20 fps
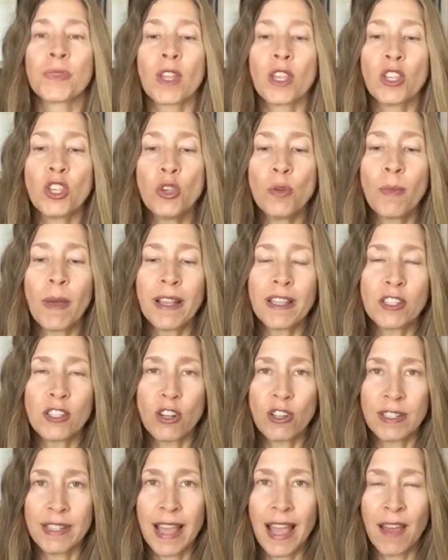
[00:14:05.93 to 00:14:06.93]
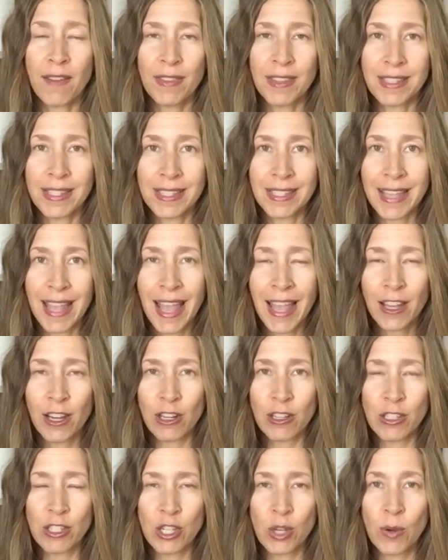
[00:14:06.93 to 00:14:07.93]
you might start to have this stagger,
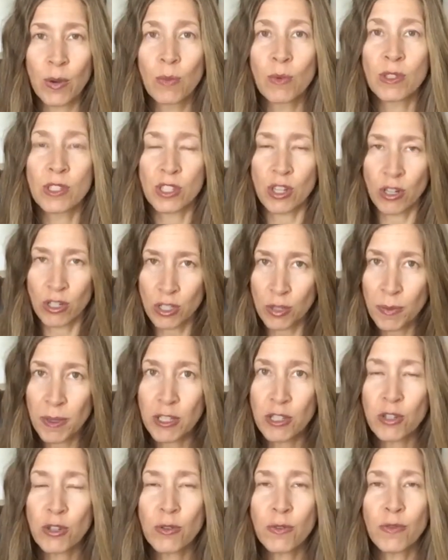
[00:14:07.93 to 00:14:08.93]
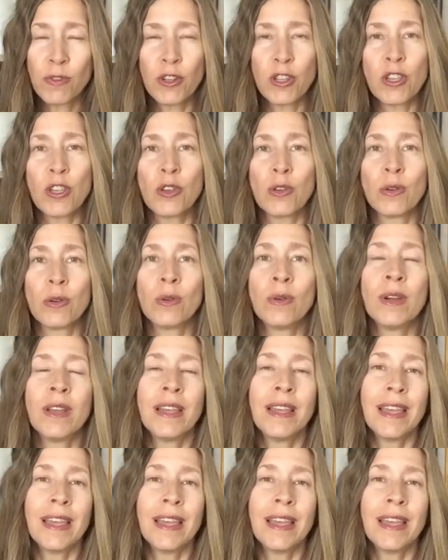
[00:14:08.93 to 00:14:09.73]
so it will start to be true for you